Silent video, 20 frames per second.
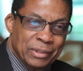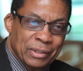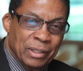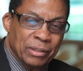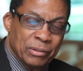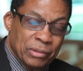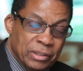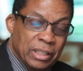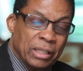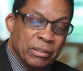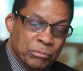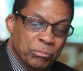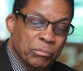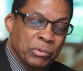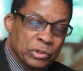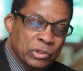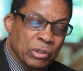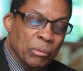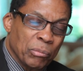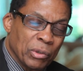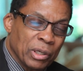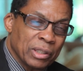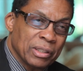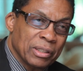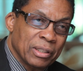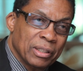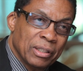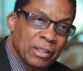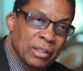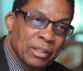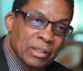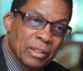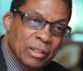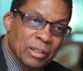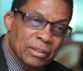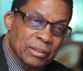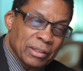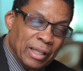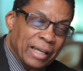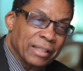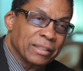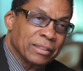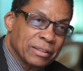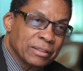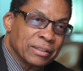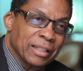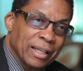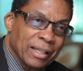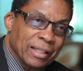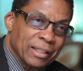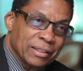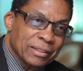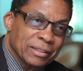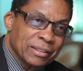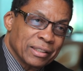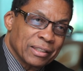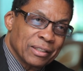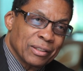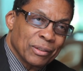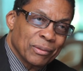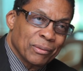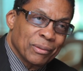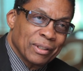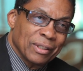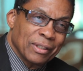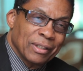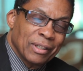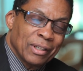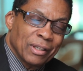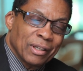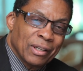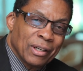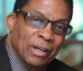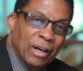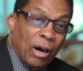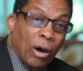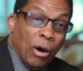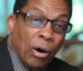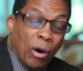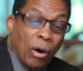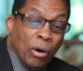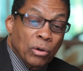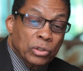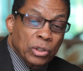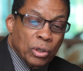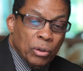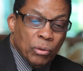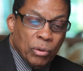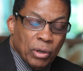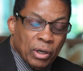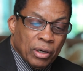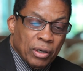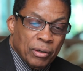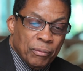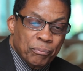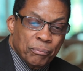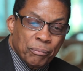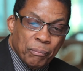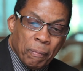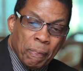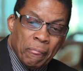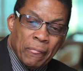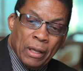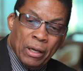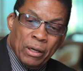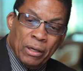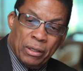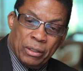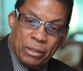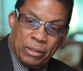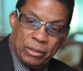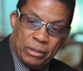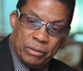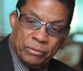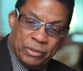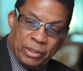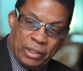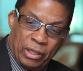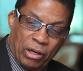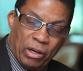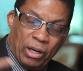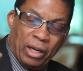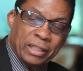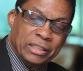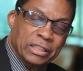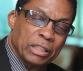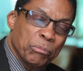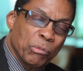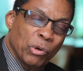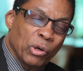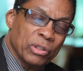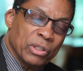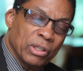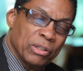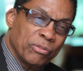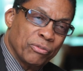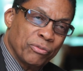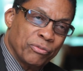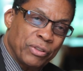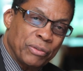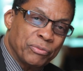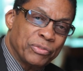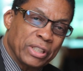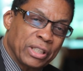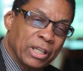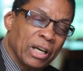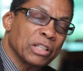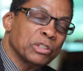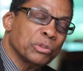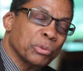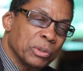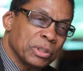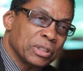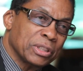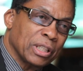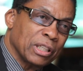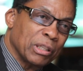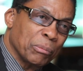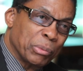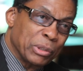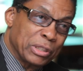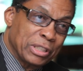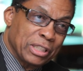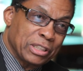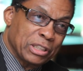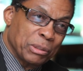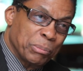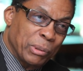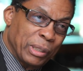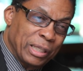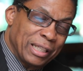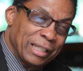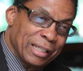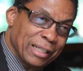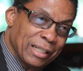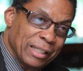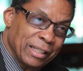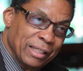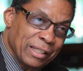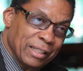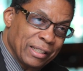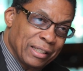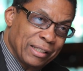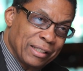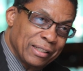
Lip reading: that someone liked jazz, you know. Although there are actually more than 50 countries that are participating in